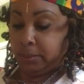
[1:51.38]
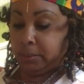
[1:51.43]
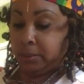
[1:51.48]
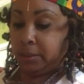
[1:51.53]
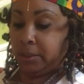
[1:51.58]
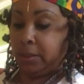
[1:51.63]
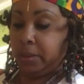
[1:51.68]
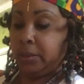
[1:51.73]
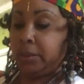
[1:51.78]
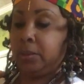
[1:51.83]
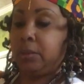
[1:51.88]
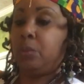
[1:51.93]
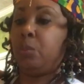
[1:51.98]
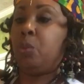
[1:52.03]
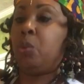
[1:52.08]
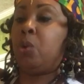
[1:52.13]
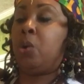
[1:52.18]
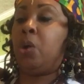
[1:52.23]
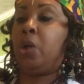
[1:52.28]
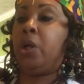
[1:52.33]
Here's some
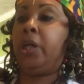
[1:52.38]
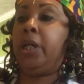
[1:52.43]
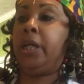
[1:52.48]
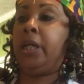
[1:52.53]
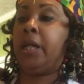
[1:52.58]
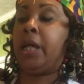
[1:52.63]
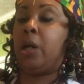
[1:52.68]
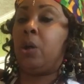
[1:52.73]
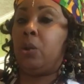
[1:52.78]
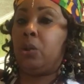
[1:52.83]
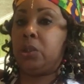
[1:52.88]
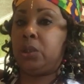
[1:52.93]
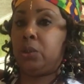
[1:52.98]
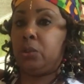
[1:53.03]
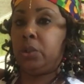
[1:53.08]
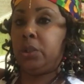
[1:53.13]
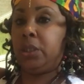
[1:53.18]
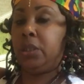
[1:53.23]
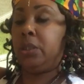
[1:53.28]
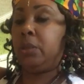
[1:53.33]
more, and I also
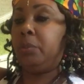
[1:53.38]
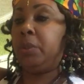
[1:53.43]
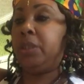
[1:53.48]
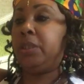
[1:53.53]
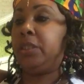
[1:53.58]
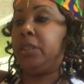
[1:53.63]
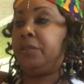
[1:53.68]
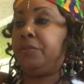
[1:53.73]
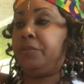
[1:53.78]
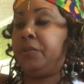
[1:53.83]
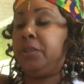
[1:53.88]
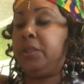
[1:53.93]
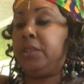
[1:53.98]
did them in different